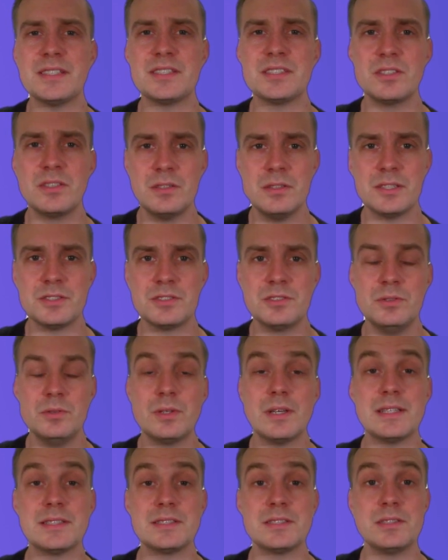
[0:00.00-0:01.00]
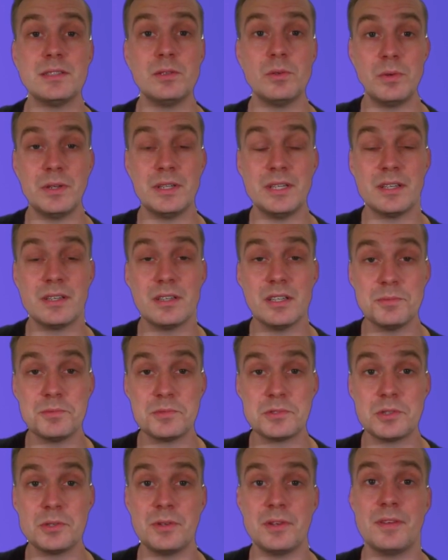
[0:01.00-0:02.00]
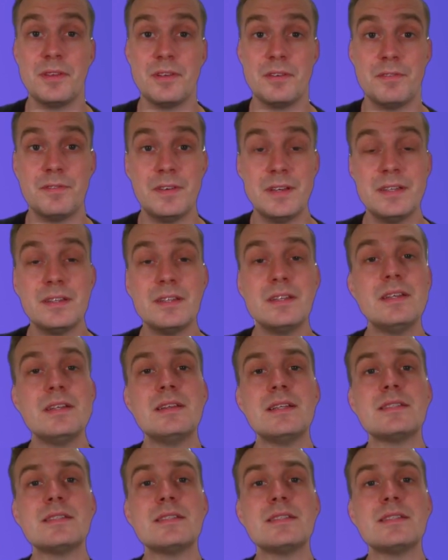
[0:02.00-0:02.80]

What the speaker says: as good as Newcastle when it comes to their defending.